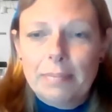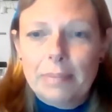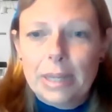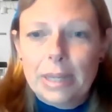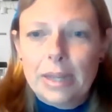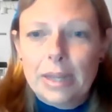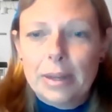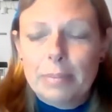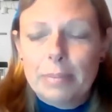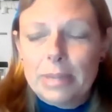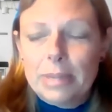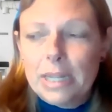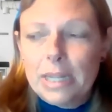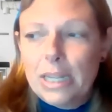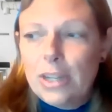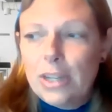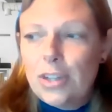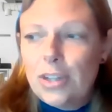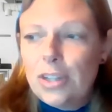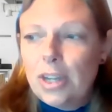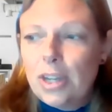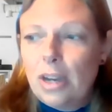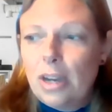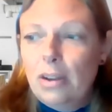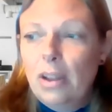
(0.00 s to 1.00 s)
becomes an
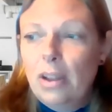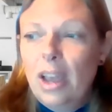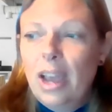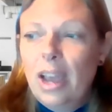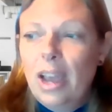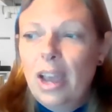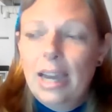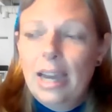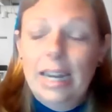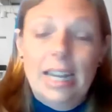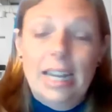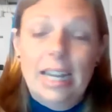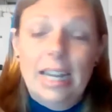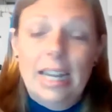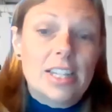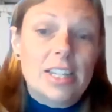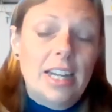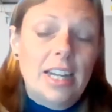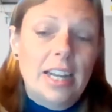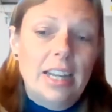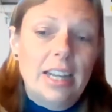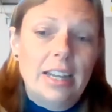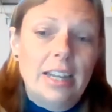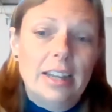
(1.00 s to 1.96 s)
issue. And actually,